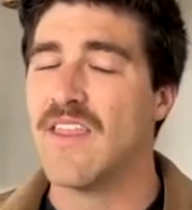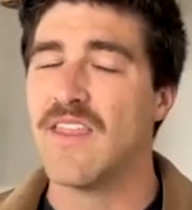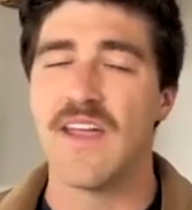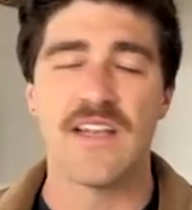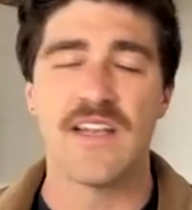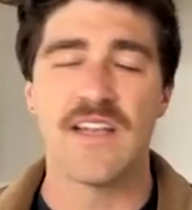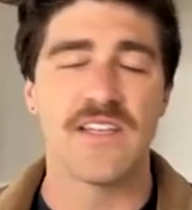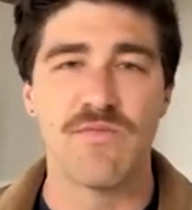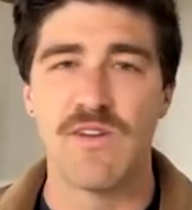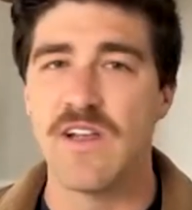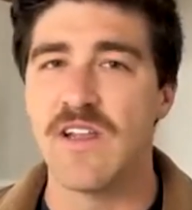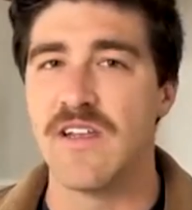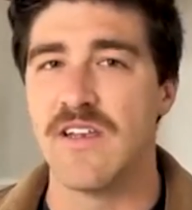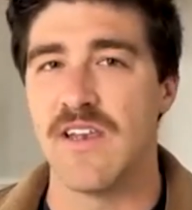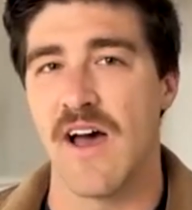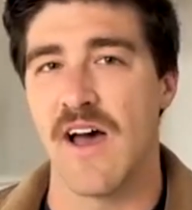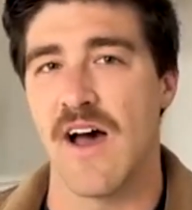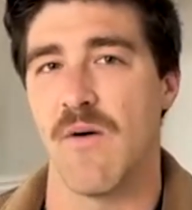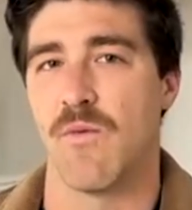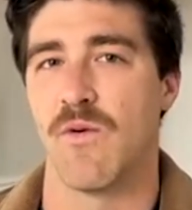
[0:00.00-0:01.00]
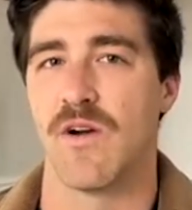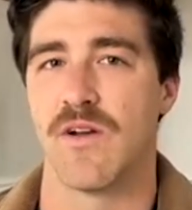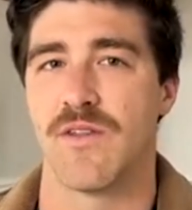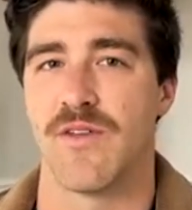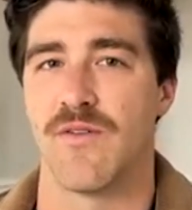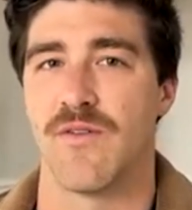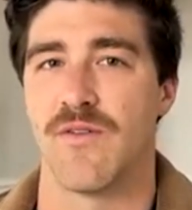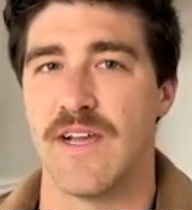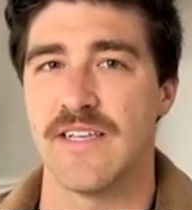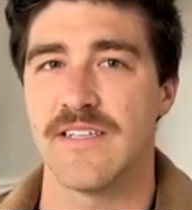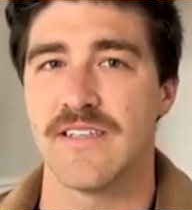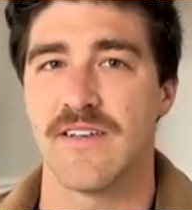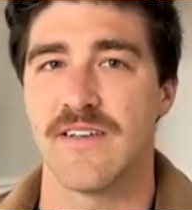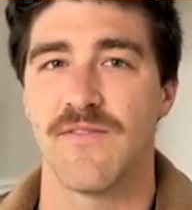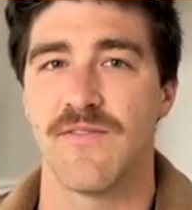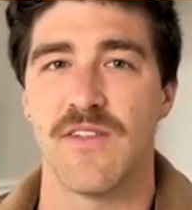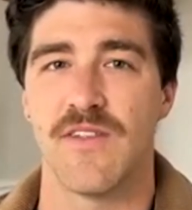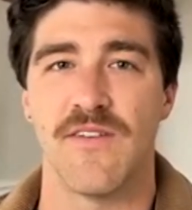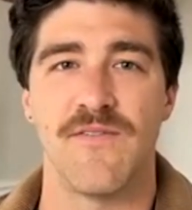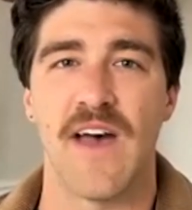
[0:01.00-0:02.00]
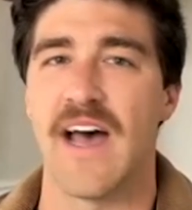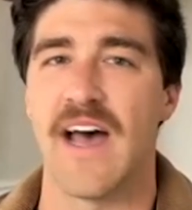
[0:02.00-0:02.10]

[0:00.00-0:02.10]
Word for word: that it's really not worth the risk for the